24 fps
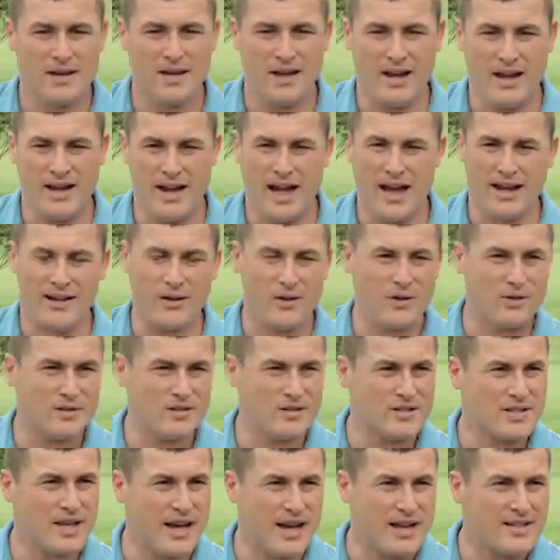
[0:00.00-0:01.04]
And I know
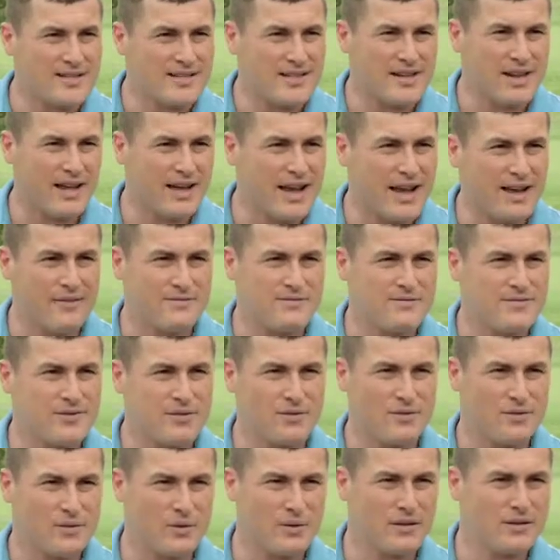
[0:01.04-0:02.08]
there's guys that I have
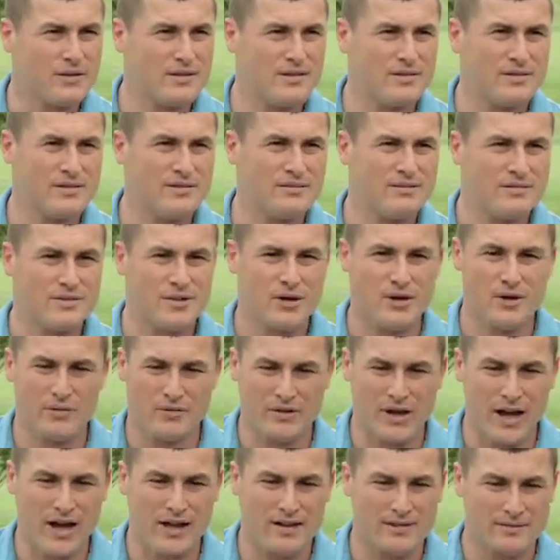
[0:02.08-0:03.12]
served with who've
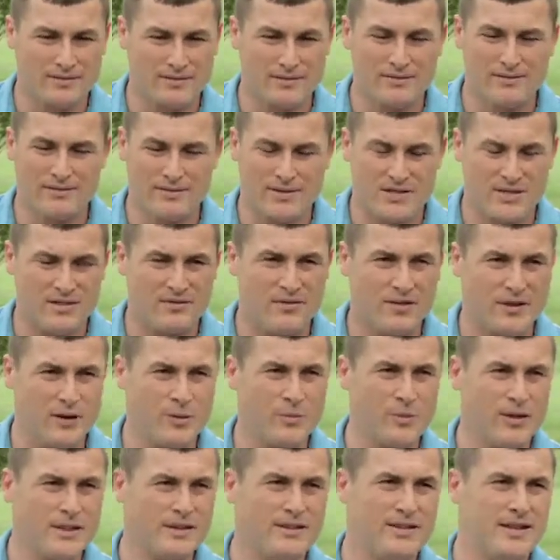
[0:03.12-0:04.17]
got severe
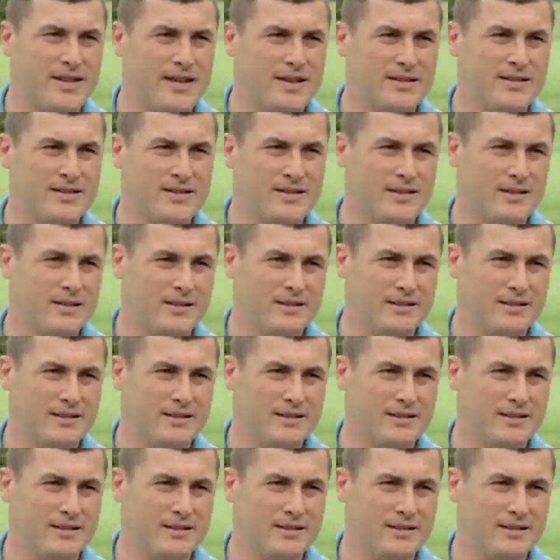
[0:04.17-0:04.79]
PTSD.